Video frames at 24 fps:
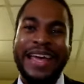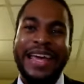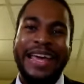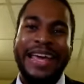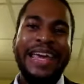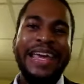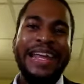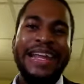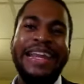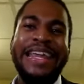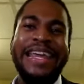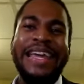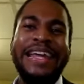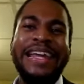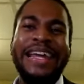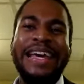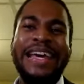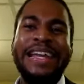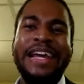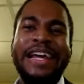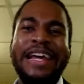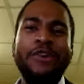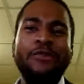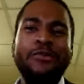He
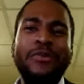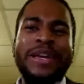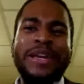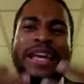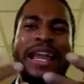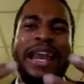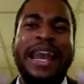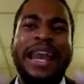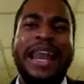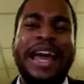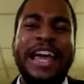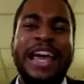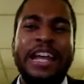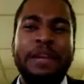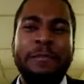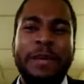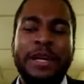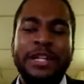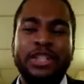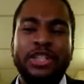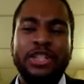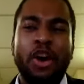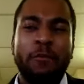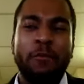needed a
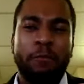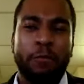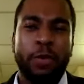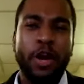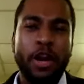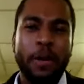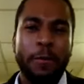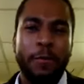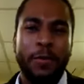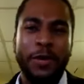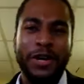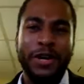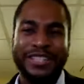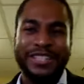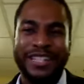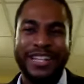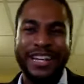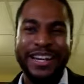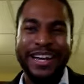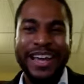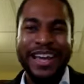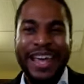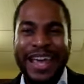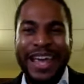realignment of purpose.
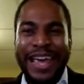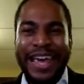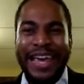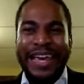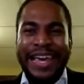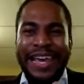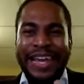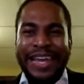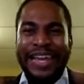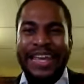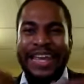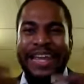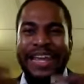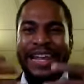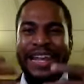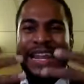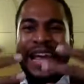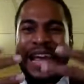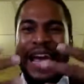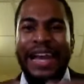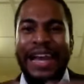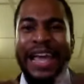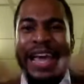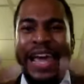He needed
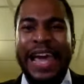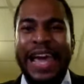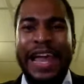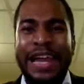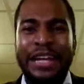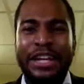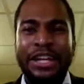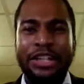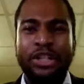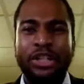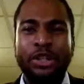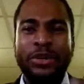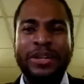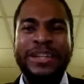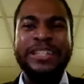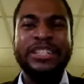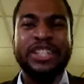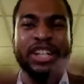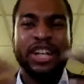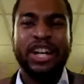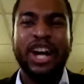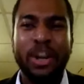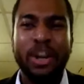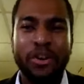an end to his
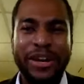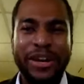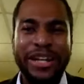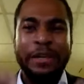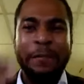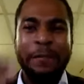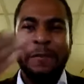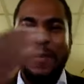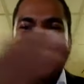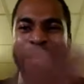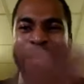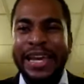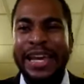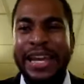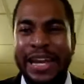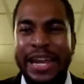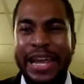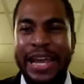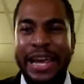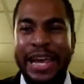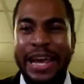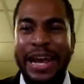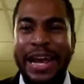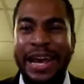current
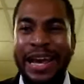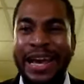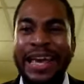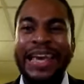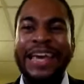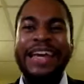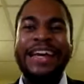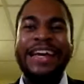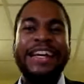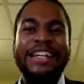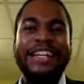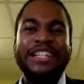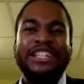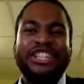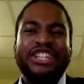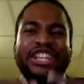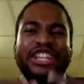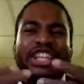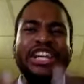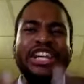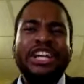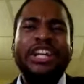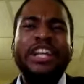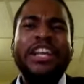beginning. His
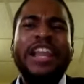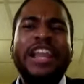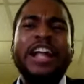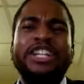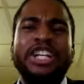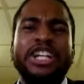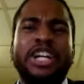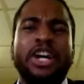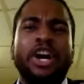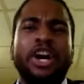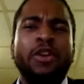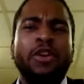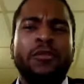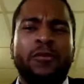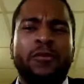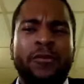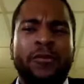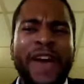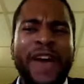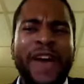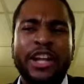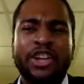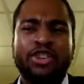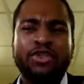theological
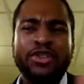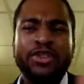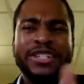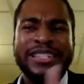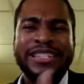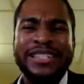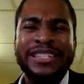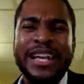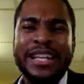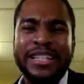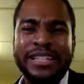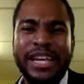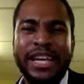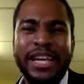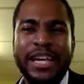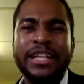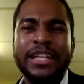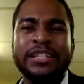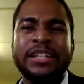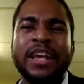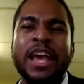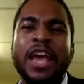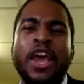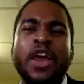factory
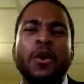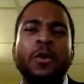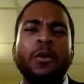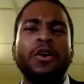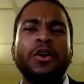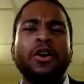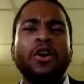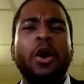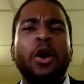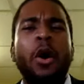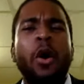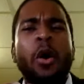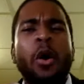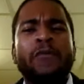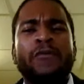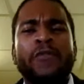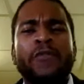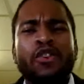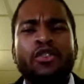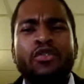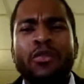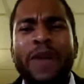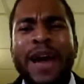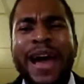settings were
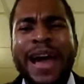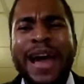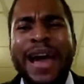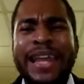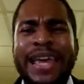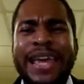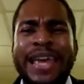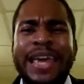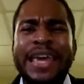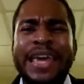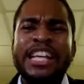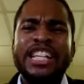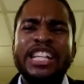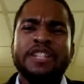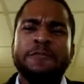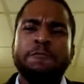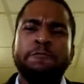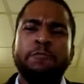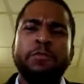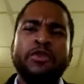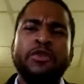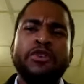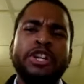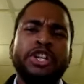overriding his
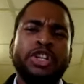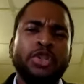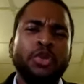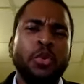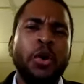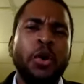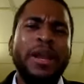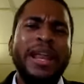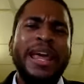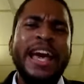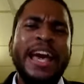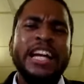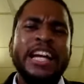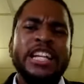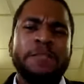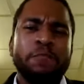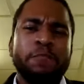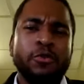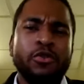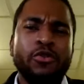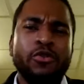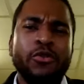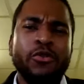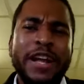spiritual
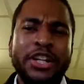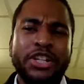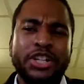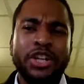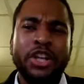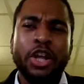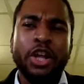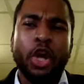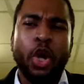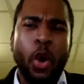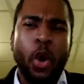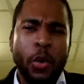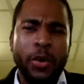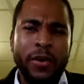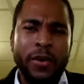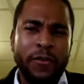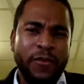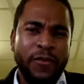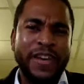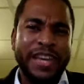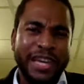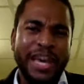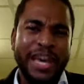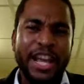experiential
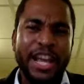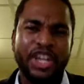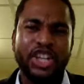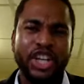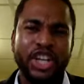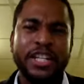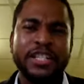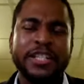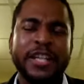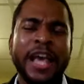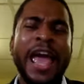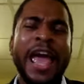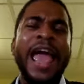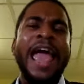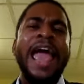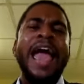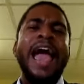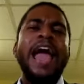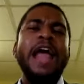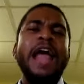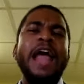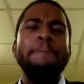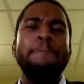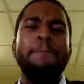codifications,
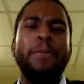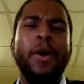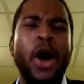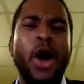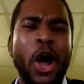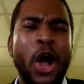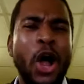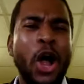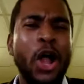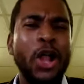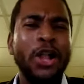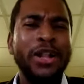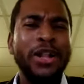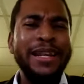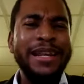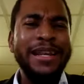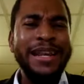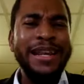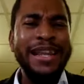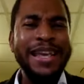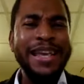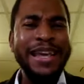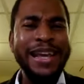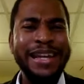and Paul
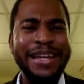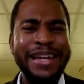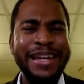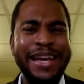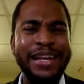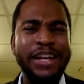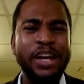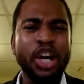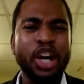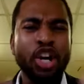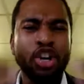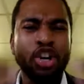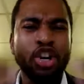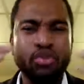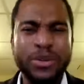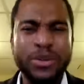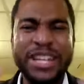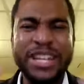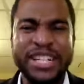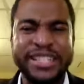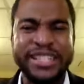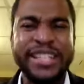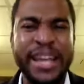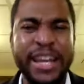needed a
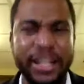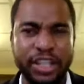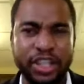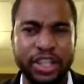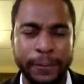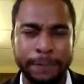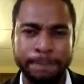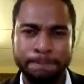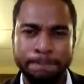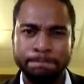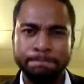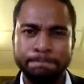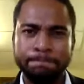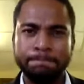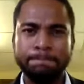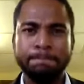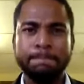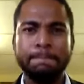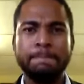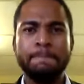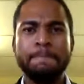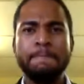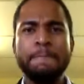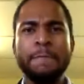reset.
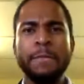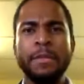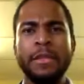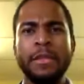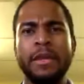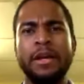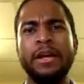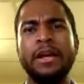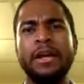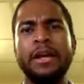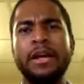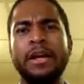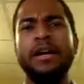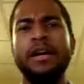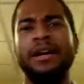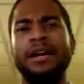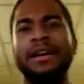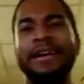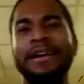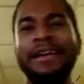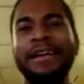Uh,